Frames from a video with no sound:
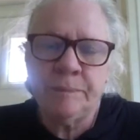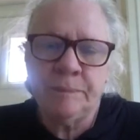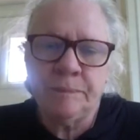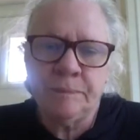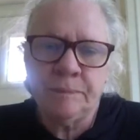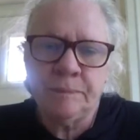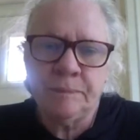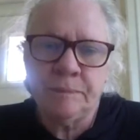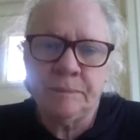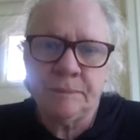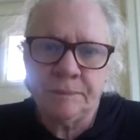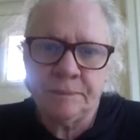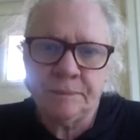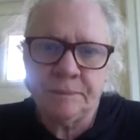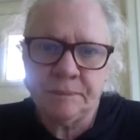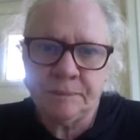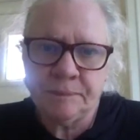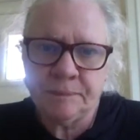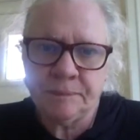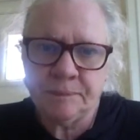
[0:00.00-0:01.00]

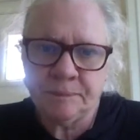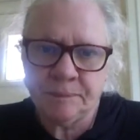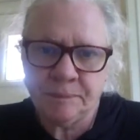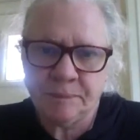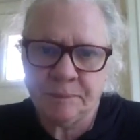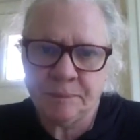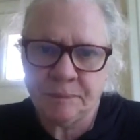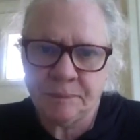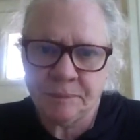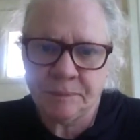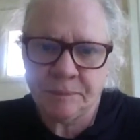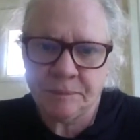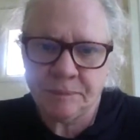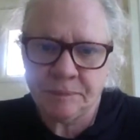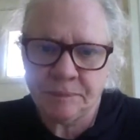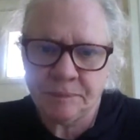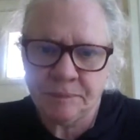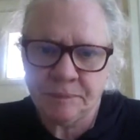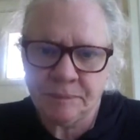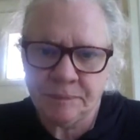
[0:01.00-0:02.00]

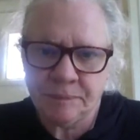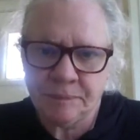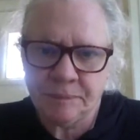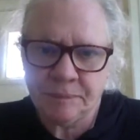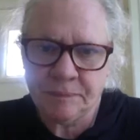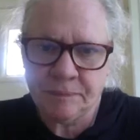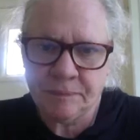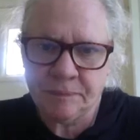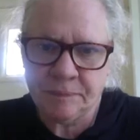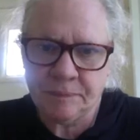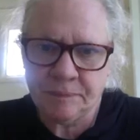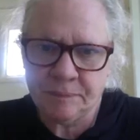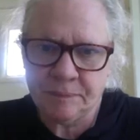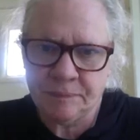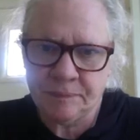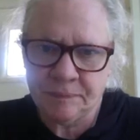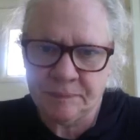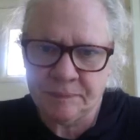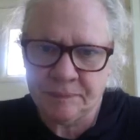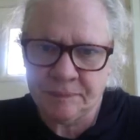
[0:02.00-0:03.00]

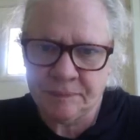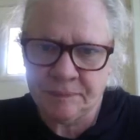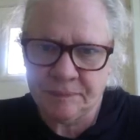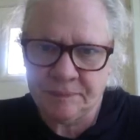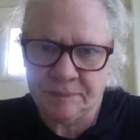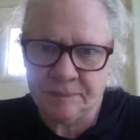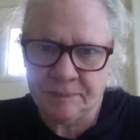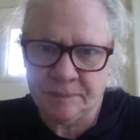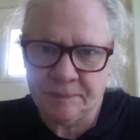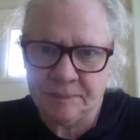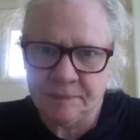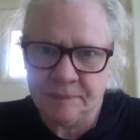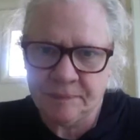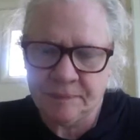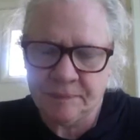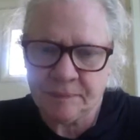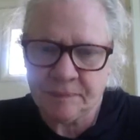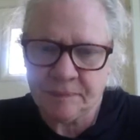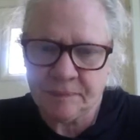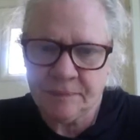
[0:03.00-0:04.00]

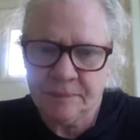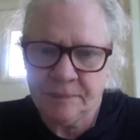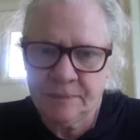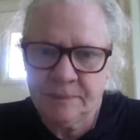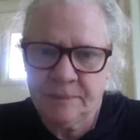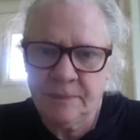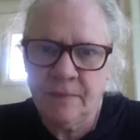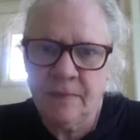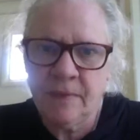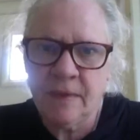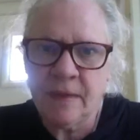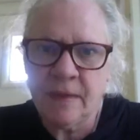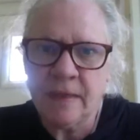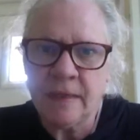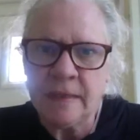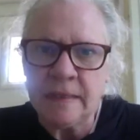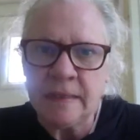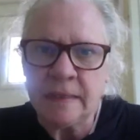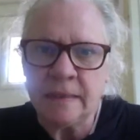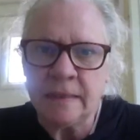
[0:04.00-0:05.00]

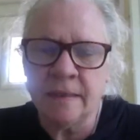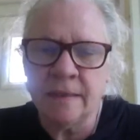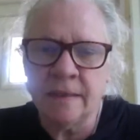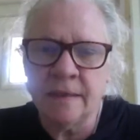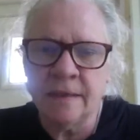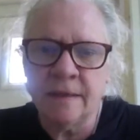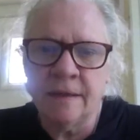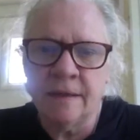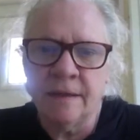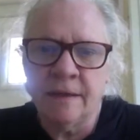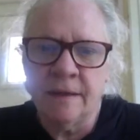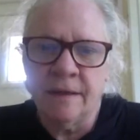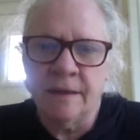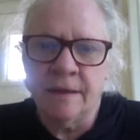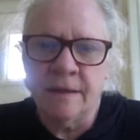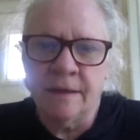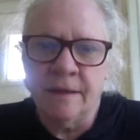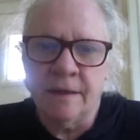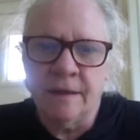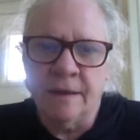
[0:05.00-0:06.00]

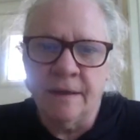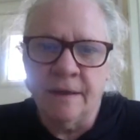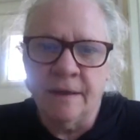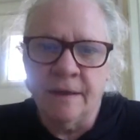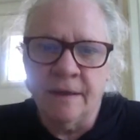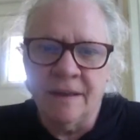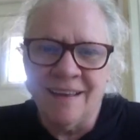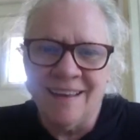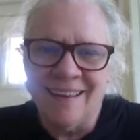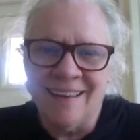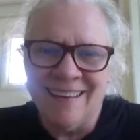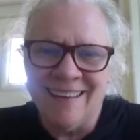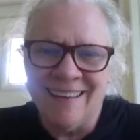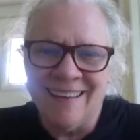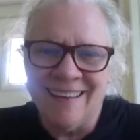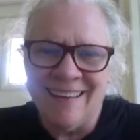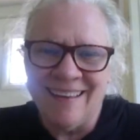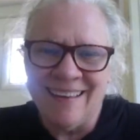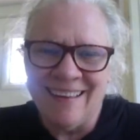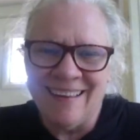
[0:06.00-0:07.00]

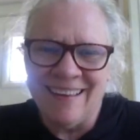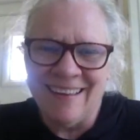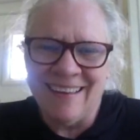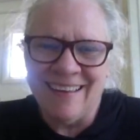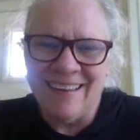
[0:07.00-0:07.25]
No words are spoken by the person on screen.